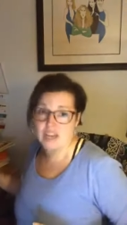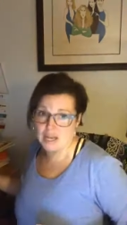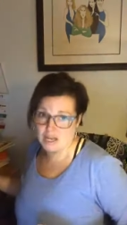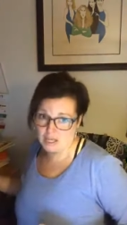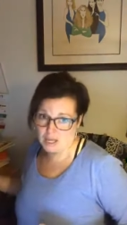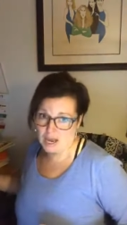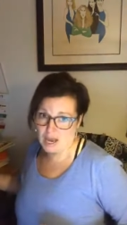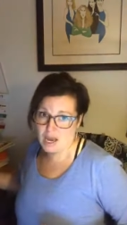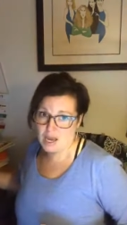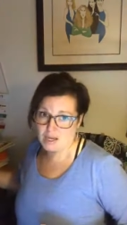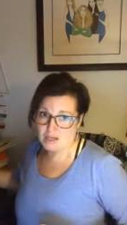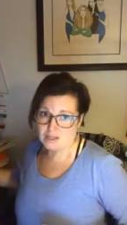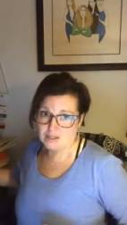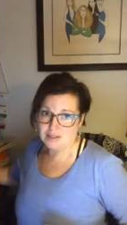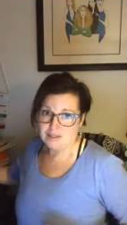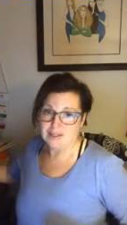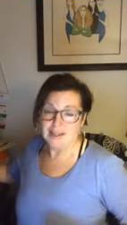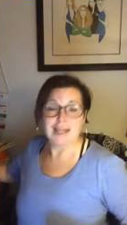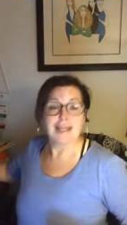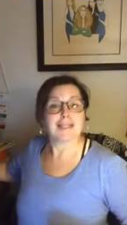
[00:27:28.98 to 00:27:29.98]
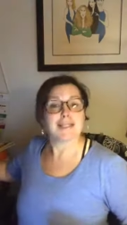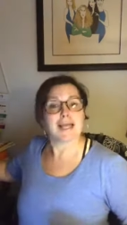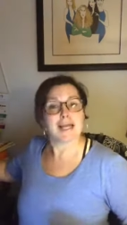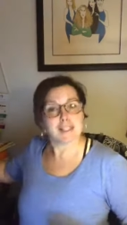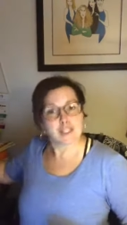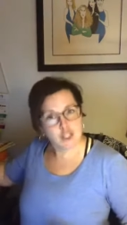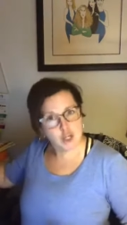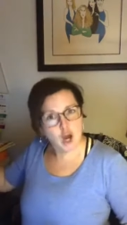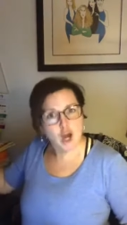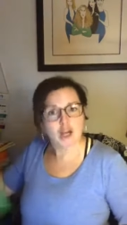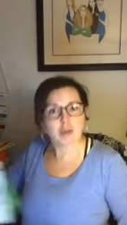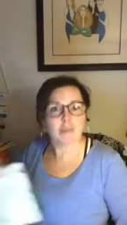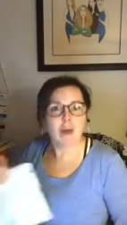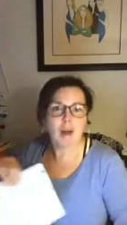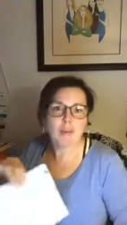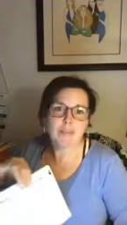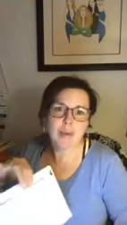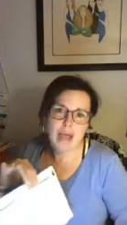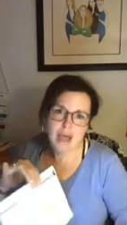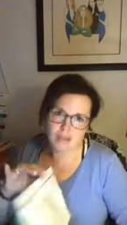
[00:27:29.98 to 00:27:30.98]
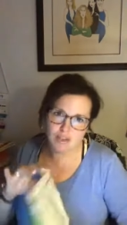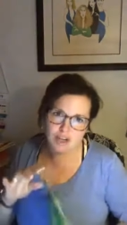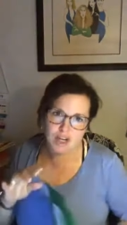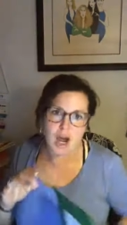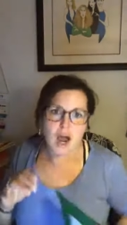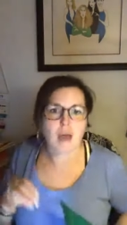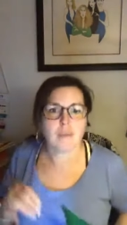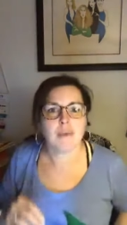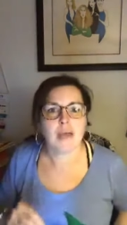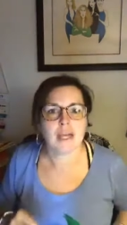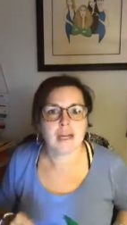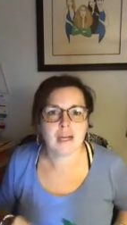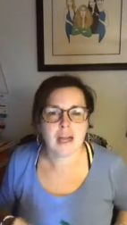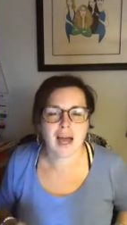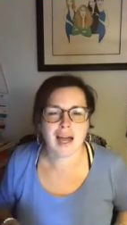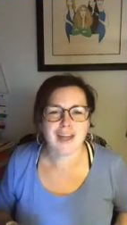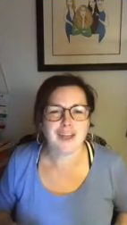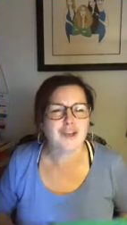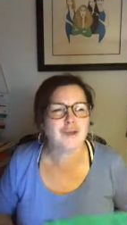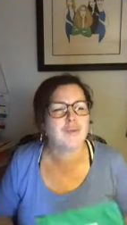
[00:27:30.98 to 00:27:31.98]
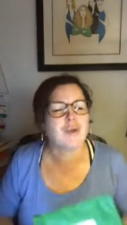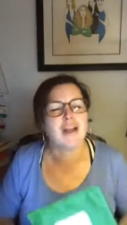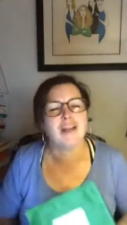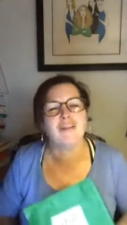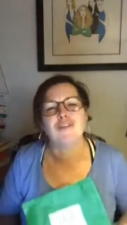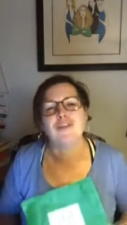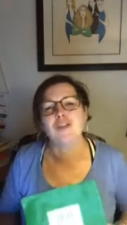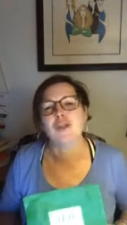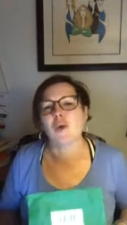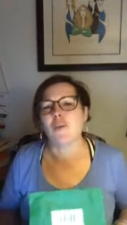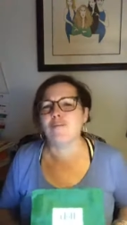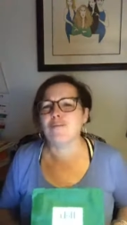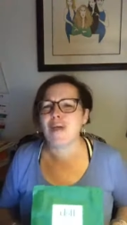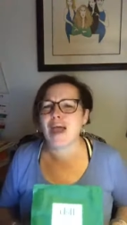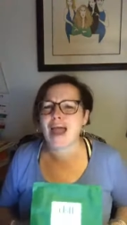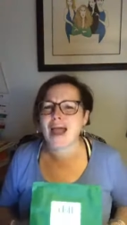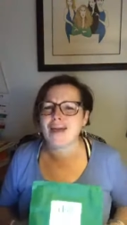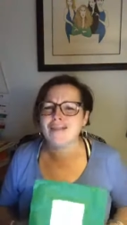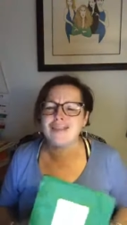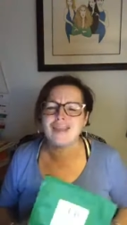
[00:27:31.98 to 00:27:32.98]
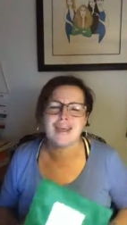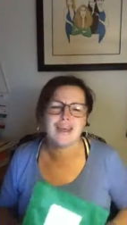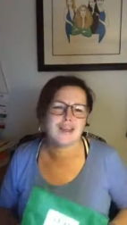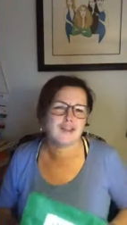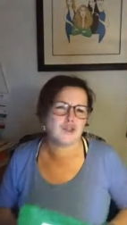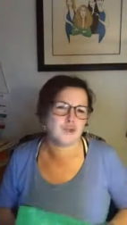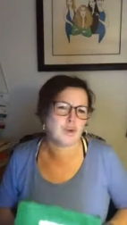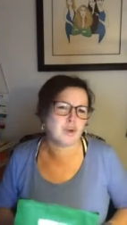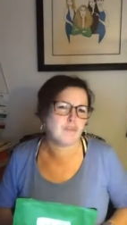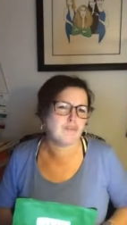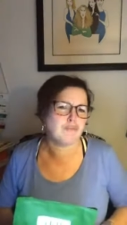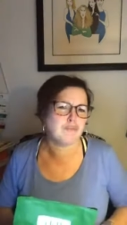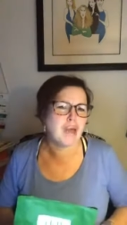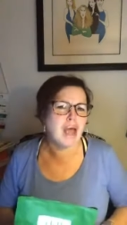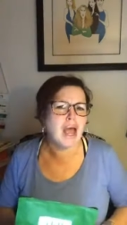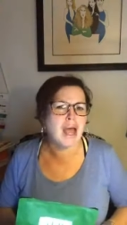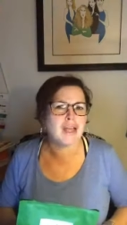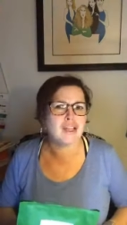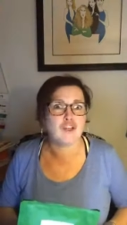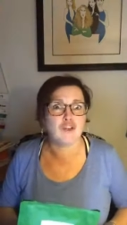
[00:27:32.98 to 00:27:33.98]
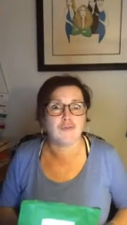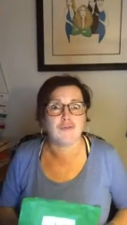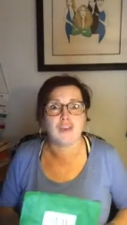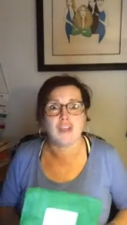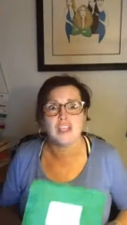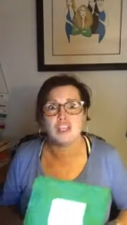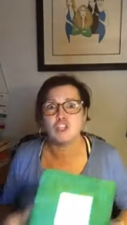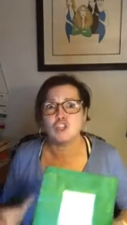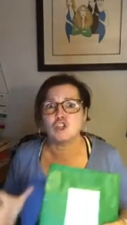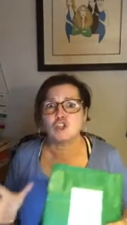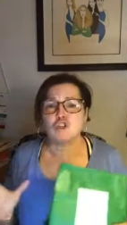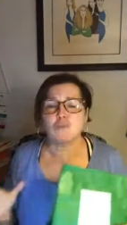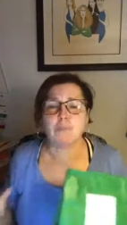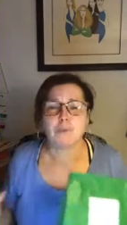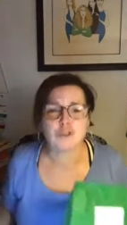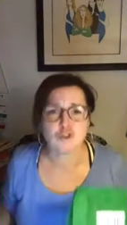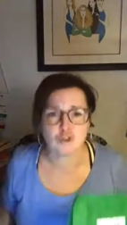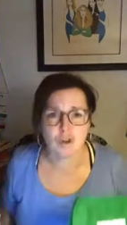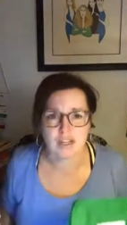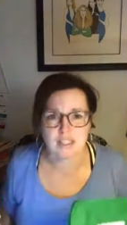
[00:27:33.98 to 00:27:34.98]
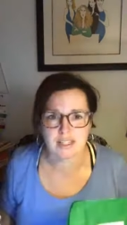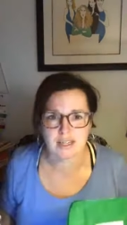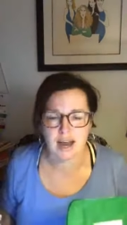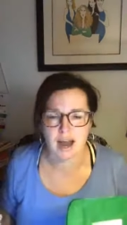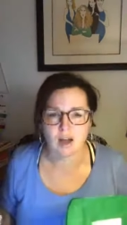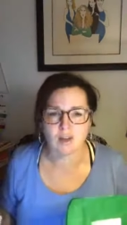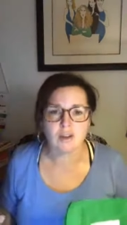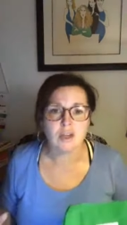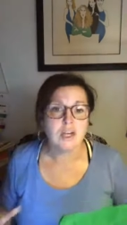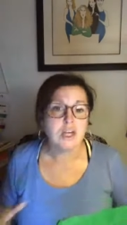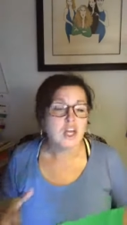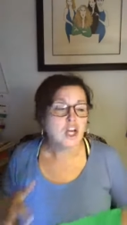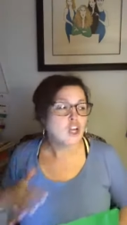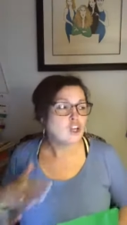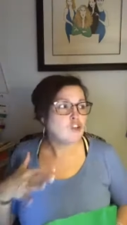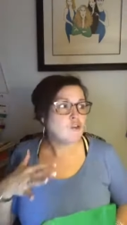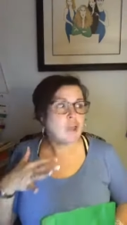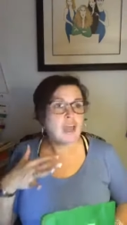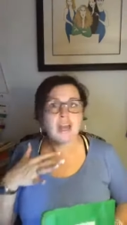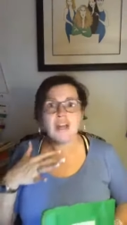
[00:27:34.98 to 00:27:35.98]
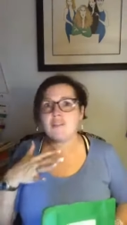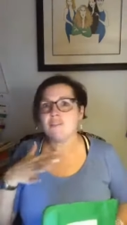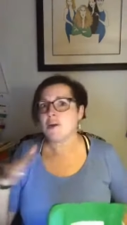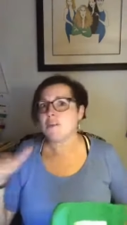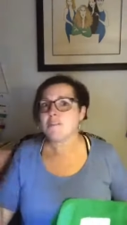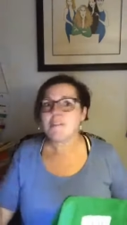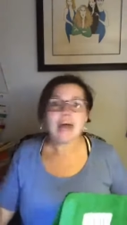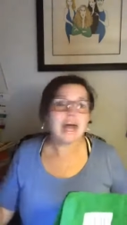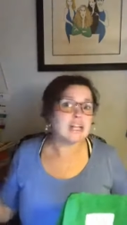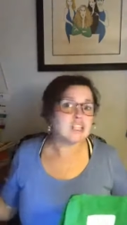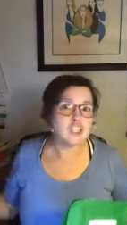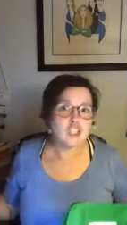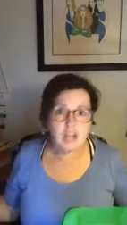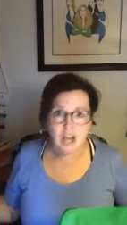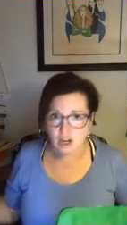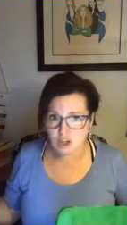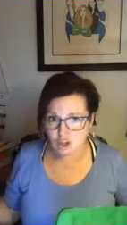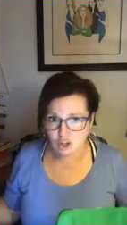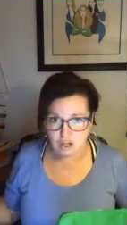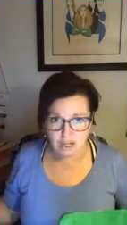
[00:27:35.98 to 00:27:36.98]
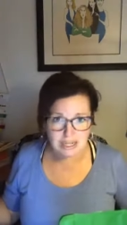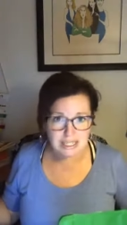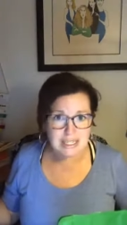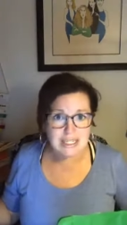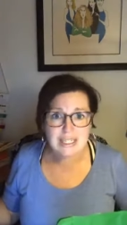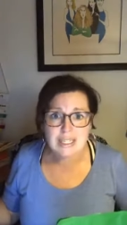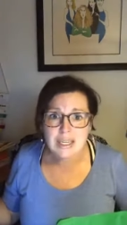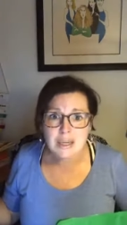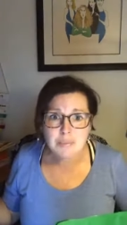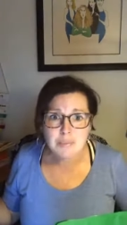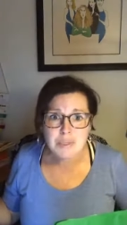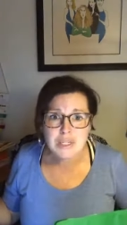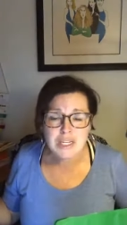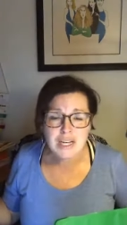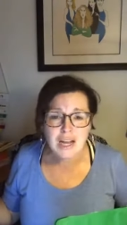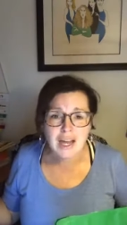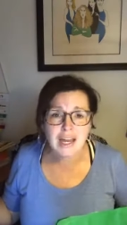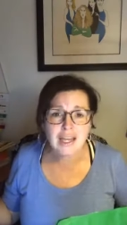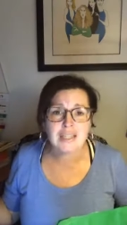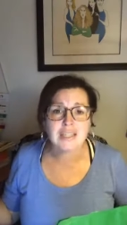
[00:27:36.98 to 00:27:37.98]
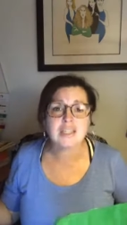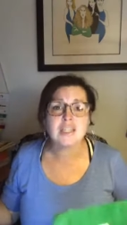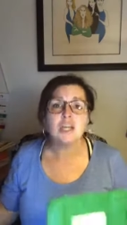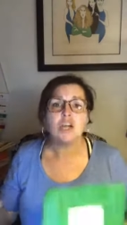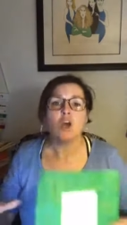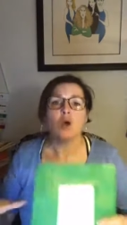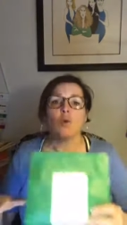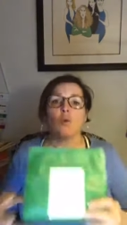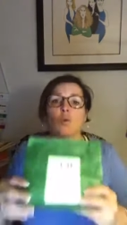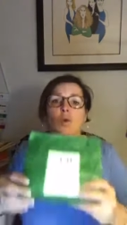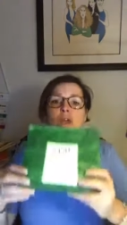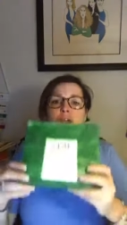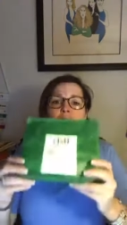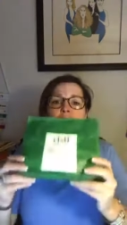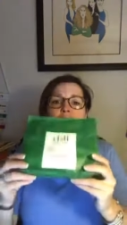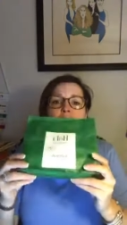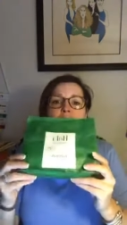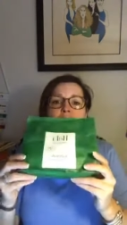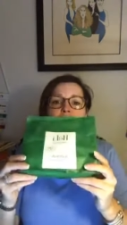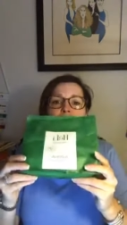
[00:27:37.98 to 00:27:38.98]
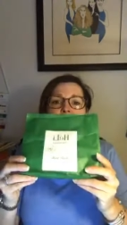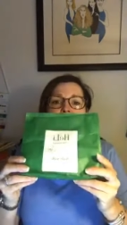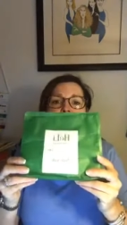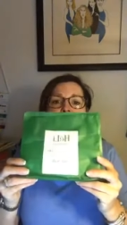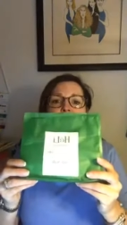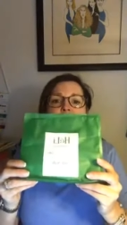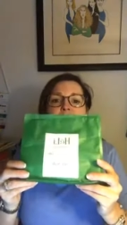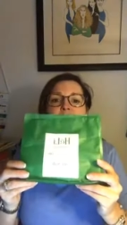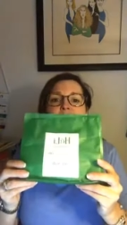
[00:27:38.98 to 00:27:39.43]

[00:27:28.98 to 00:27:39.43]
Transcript: of Healy, let's talk about bath time at night. You're ready for a little bath, the kids are in bed, you're feeling super stressed out. You can't even imagine how you're gonna sleep tonight. We have a